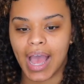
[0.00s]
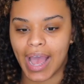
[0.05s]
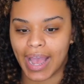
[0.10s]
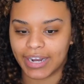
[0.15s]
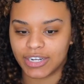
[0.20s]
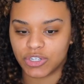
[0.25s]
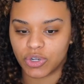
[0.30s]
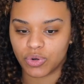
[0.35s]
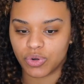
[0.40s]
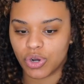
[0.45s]
I
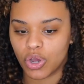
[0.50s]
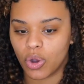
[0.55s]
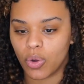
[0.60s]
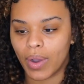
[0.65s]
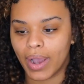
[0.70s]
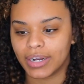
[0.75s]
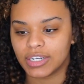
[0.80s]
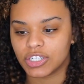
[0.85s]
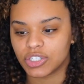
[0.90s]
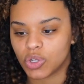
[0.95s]
don't know.
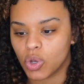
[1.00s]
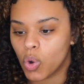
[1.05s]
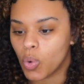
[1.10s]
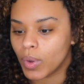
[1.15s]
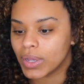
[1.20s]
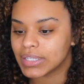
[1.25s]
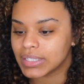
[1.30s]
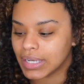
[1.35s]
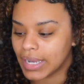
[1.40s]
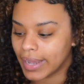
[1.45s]
I just
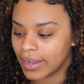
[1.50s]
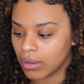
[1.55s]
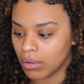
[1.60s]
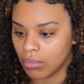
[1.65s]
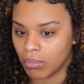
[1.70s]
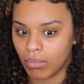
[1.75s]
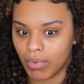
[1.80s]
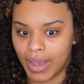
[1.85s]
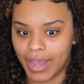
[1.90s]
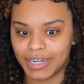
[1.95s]
always
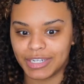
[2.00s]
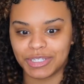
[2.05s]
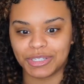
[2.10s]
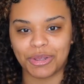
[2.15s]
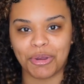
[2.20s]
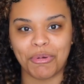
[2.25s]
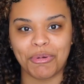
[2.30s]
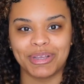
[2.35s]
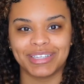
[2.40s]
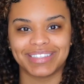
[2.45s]

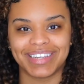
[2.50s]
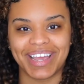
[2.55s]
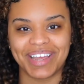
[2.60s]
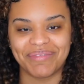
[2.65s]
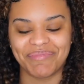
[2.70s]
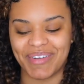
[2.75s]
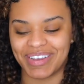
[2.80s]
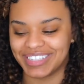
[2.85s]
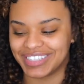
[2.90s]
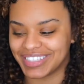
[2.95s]

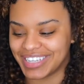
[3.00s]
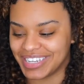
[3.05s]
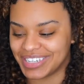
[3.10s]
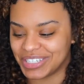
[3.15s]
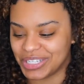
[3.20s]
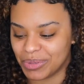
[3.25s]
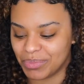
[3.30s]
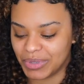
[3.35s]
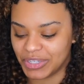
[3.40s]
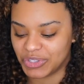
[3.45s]
like my skin
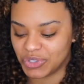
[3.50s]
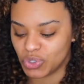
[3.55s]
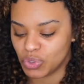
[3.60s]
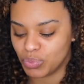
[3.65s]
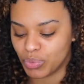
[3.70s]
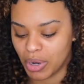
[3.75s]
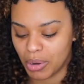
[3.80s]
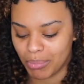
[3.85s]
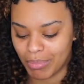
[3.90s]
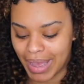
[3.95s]
to be
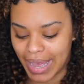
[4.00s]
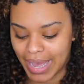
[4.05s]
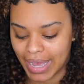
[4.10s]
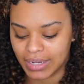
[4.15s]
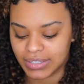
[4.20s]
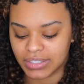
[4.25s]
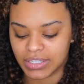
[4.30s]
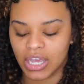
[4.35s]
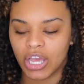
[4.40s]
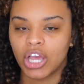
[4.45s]
super
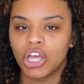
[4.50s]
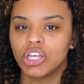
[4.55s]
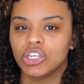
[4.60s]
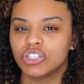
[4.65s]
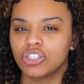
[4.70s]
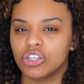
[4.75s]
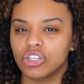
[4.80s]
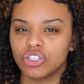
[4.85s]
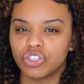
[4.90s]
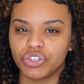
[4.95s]
matte.
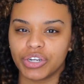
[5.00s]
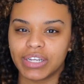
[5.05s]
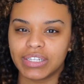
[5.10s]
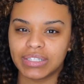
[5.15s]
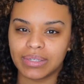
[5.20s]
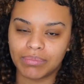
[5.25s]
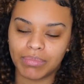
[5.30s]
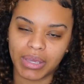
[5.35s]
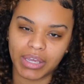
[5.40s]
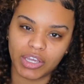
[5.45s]
So the trick
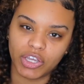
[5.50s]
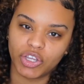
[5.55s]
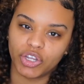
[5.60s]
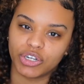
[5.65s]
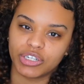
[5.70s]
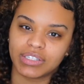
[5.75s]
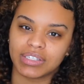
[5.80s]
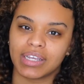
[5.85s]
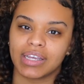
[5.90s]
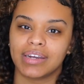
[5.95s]
to making
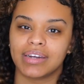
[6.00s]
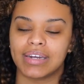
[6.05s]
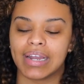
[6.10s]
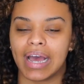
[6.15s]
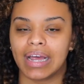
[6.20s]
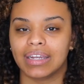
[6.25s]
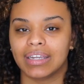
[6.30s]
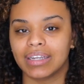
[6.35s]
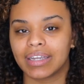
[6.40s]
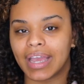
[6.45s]
your skin
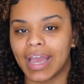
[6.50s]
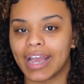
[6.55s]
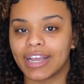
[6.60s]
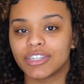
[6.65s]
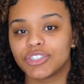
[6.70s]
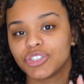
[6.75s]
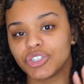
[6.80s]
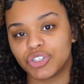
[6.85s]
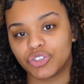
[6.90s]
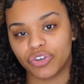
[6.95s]
not look
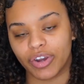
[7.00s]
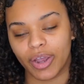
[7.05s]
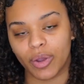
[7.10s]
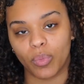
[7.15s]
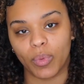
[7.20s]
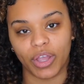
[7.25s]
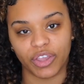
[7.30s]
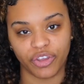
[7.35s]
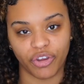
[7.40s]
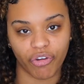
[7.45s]
extra dry
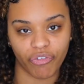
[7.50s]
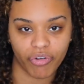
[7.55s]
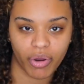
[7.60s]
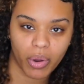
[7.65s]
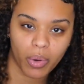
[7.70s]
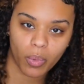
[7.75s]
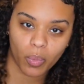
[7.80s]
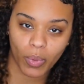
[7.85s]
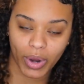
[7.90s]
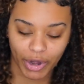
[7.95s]
when
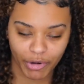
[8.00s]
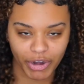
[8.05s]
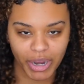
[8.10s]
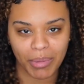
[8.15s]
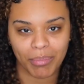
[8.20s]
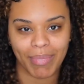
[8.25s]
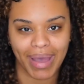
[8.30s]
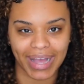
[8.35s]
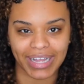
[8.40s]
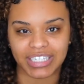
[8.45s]
you're
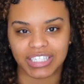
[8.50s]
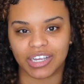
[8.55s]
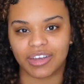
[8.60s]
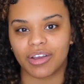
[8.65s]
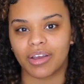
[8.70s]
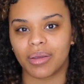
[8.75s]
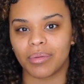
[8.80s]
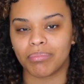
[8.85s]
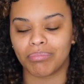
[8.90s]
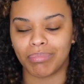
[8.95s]
wearing matte
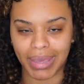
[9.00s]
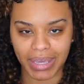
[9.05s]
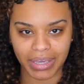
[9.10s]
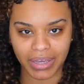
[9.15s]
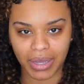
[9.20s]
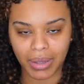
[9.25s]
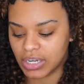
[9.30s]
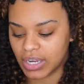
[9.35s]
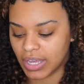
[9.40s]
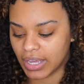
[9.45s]

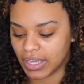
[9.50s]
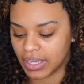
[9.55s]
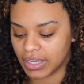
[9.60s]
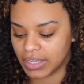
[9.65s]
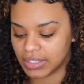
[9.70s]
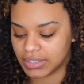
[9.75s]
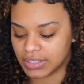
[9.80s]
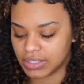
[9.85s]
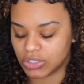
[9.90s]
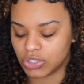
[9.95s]
makeup
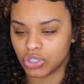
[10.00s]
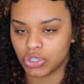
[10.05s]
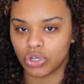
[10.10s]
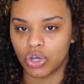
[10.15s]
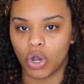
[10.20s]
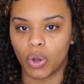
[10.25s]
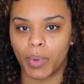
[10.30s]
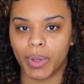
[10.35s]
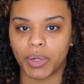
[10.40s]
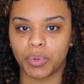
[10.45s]
is to
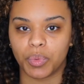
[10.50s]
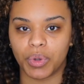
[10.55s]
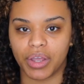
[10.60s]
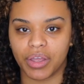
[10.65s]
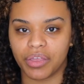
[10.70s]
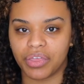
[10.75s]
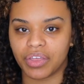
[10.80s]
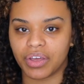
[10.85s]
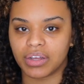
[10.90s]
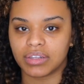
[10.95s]
go in
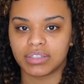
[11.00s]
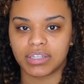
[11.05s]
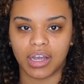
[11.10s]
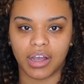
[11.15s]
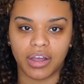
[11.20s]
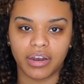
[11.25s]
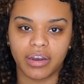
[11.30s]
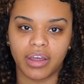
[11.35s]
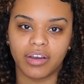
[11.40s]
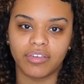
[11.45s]
with a
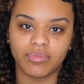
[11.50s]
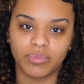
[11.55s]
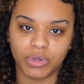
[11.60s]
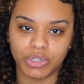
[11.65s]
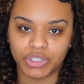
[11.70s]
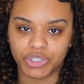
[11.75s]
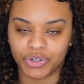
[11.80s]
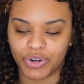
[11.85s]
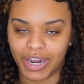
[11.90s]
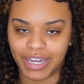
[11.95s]
ton of
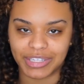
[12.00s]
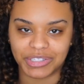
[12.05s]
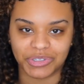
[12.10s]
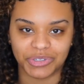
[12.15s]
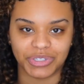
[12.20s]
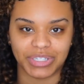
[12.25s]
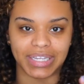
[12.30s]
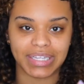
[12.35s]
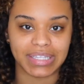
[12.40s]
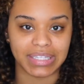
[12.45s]

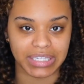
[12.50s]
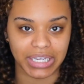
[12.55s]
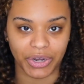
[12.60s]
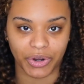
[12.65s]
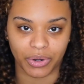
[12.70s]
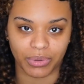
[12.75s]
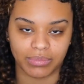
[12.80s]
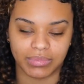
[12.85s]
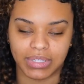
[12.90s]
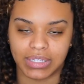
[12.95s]
moisturizers and
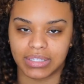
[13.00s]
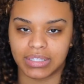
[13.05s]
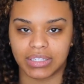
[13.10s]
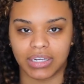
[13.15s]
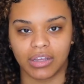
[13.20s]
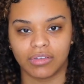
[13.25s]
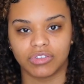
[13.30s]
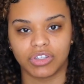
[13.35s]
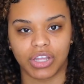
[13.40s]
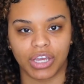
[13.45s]
serums and
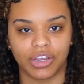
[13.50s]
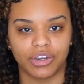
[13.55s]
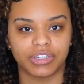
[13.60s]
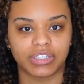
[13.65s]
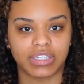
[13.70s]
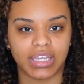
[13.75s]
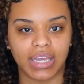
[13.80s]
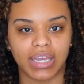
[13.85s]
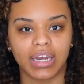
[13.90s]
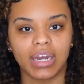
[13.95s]
stuff so that your
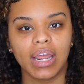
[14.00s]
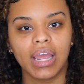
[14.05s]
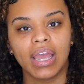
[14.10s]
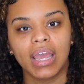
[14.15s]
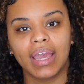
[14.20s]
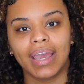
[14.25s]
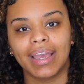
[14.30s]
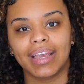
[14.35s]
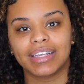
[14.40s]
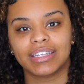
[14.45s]
skin
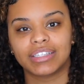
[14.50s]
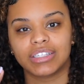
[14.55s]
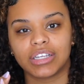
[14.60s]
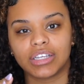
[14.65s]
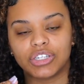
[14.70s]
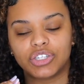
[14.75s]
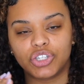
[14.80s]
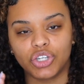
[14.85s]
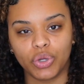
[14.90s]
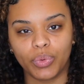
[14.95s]
is
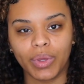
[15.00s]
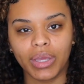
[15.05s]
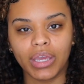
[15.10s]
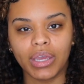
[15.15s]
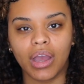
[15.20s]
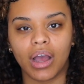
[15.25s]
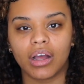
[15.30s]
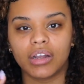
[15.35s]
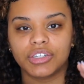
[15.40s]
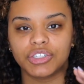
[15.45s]

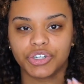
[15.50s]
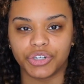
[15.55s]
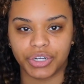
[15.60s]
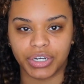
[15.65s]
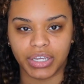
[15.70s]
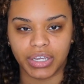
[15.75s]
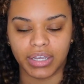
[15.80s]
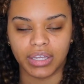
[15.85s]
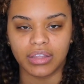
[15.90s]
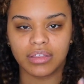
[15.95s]
dewy
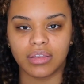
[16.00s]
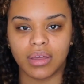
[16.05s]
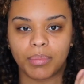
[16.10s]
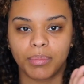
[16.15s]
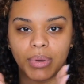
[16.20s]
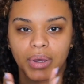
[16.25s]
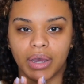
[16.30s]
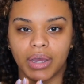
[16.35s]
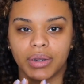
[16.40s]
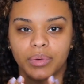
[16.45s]
underneath,
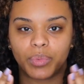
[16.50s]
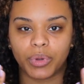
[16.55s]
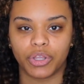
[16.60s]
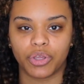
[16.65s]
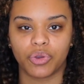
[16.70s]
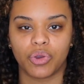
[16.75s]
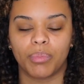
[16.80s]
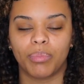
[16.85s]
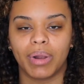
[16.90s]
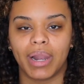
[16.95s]
but when
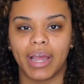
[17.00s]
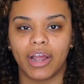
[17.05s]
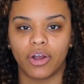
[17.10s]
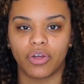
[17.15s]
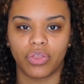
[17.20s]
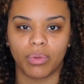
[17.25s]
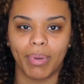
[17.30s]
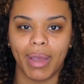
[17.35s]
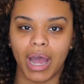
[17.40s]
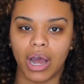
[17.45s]
you apply
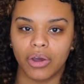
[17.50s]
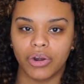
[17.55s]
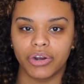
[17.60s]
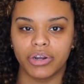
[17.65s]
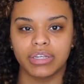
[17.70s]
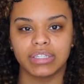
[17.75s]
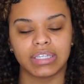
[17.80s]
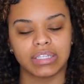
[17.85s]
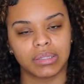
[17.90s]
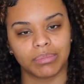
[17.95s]
all the
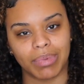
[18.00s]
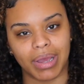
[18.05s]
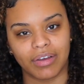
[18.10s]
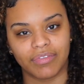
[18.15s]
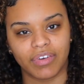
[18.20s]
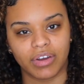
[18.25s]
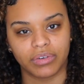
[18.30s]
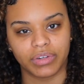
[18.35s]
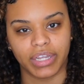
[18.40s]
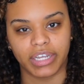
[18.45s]
powders and the
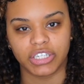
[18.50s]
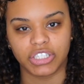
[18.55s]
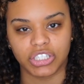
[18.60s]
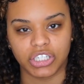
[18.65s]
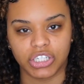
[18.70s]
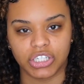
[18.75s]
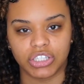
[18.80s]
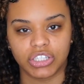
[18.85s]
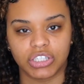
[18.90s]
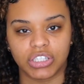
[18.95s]
matte
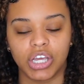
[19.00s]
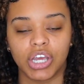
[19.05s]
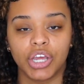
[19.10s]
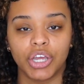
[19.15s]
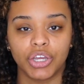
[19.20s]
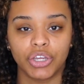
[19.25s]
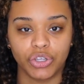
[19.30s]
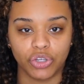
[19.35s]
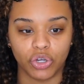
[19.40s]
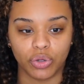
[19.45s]
foundations,
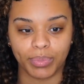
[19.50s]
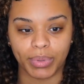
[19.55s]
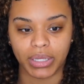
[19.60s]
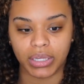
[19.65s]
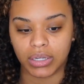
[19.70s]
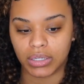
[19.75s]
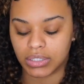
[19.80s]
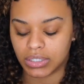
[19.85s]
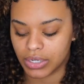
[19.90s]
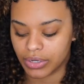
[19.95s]
you'll be
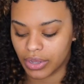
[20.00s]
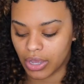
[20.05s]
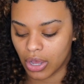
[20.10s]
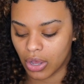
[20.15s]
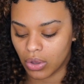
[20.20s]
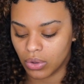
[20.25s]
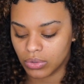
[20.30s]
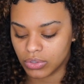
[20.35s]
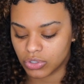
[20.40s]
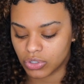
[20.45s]
good to
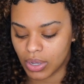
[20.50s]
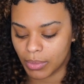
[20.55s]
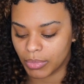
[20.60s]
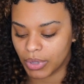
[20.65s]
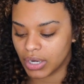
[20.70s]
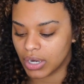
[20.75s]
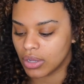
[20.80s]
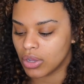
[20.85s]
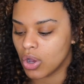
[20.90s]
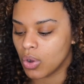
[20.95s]
go. So I'm
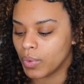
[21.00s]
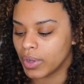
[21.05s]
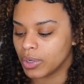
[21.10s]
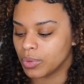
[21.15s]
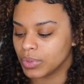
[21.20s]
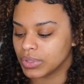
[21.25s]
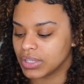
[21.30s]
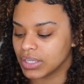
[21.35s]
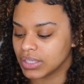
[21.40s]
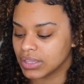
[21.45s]
gonna go
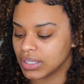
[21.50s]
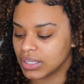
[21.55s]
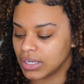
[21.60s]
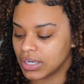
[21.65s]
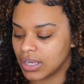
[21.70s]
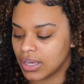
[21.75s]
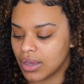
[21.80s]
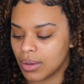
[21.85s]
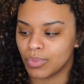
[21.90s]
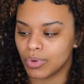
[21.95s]
in with the
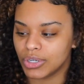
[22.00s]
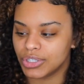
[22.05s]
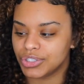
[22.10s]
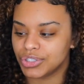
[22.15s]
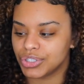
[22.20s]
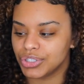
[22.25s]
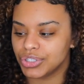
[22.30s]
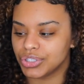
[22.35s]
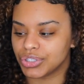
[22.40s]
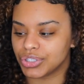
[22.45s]
Clinique
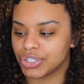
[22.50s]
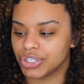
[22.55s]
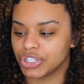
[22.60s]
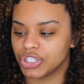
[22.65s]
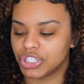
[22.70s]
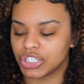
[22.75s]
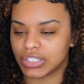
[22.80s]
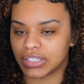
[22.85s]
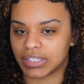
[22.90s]
Moisture Surge